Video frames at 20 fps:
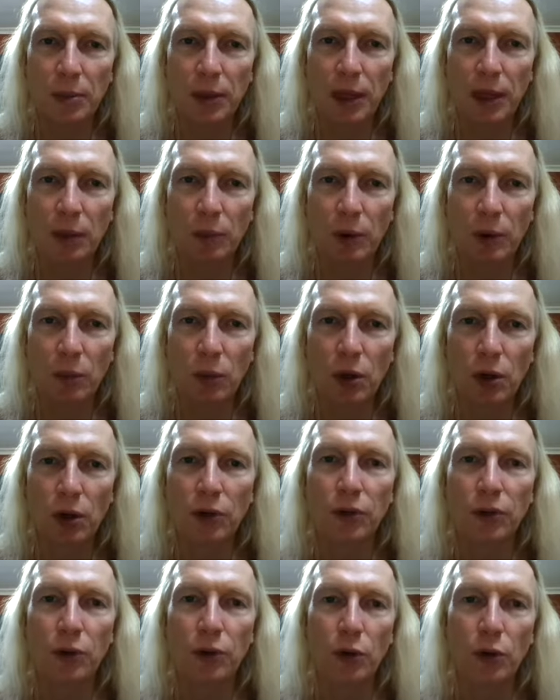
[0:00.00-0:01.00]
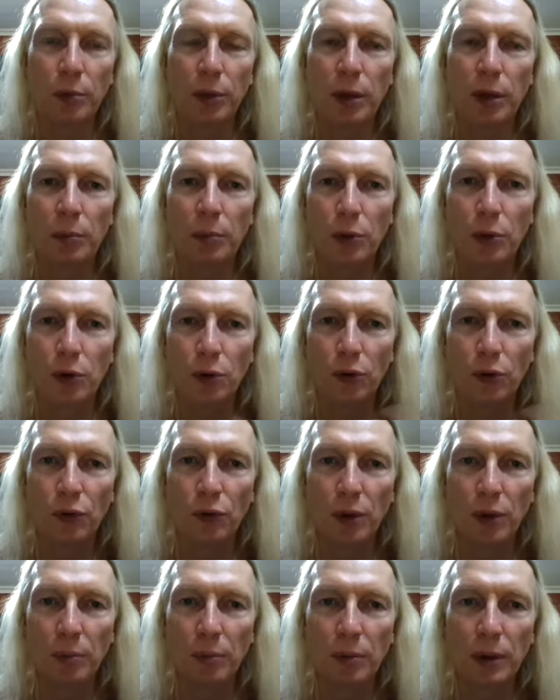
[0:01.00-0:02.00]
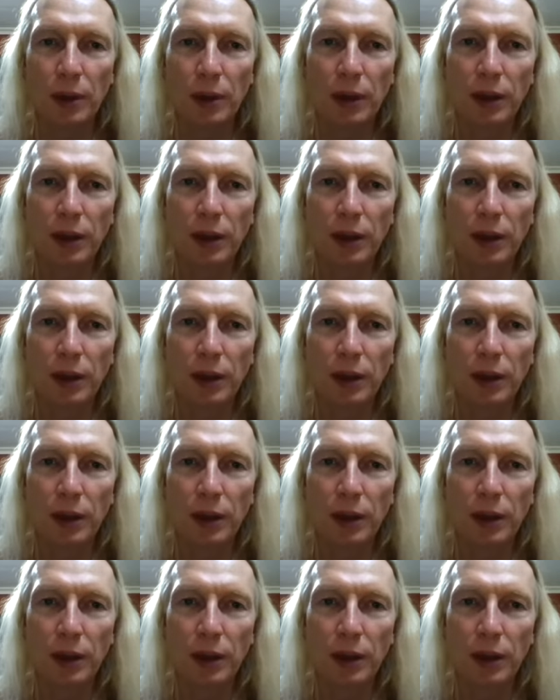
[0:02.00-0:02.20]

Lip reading: And then we worked through them and improved them